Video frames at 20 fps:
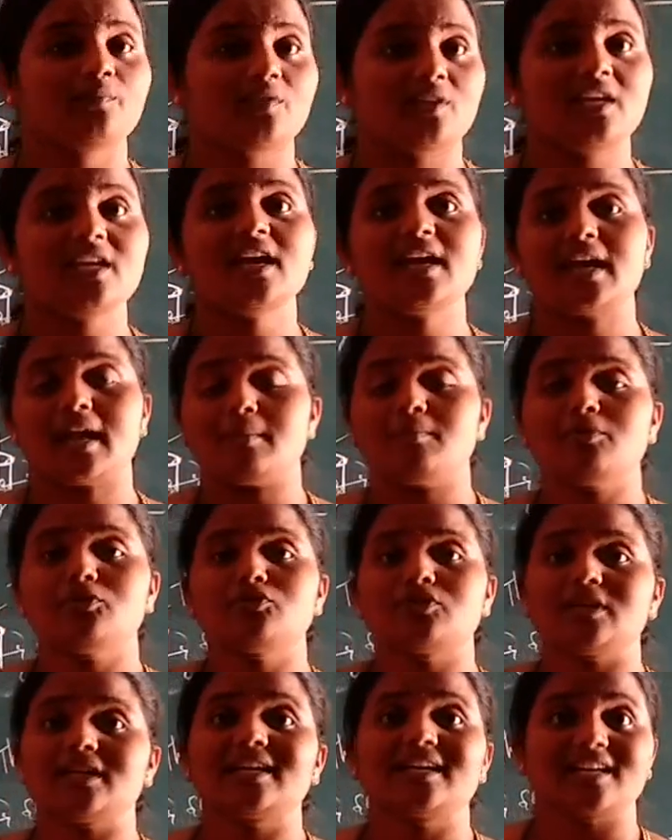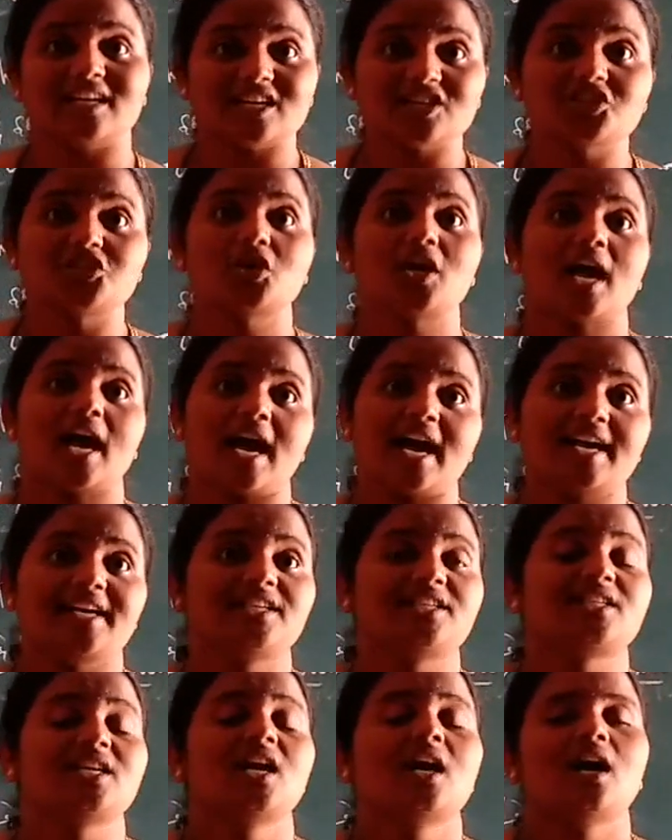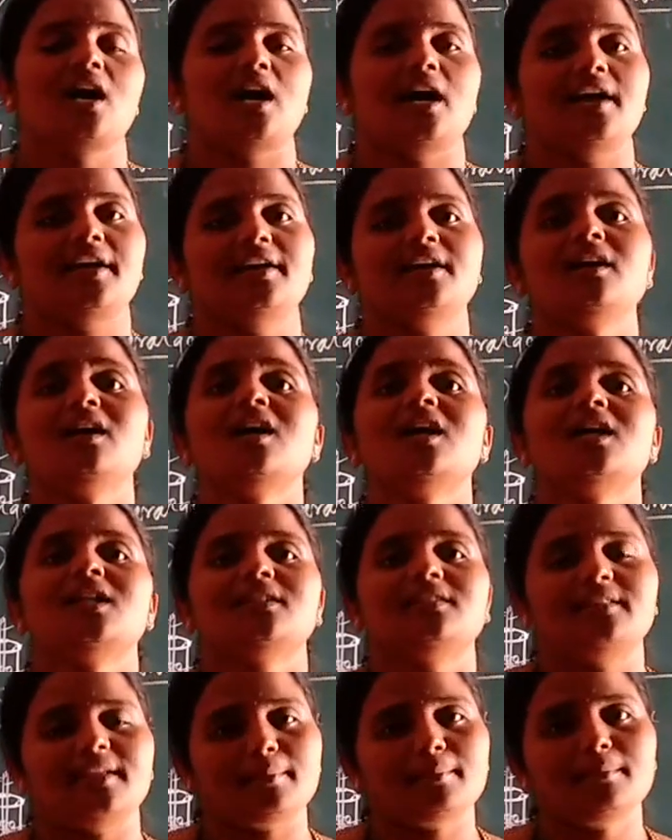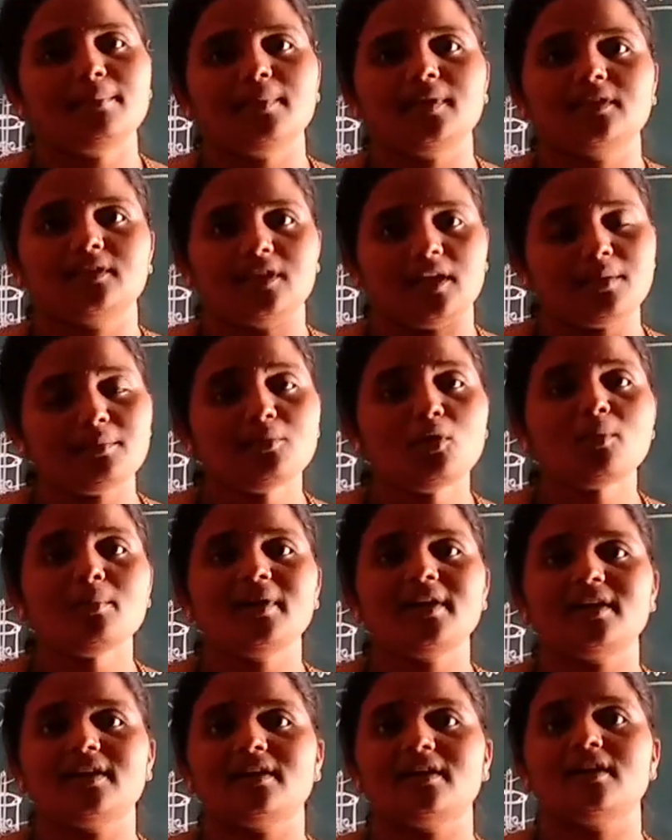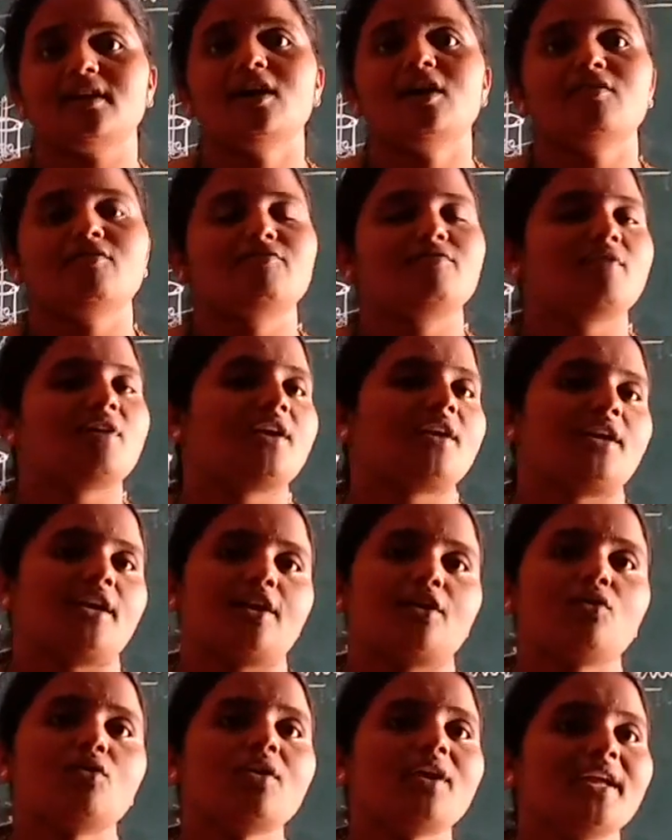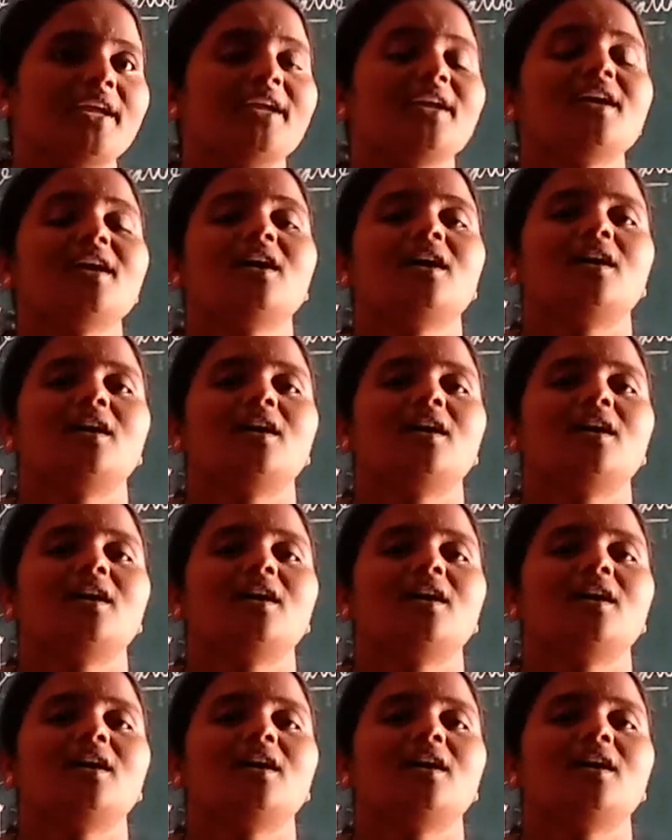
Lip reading: Here I am using crushed ice and a thermometer for recording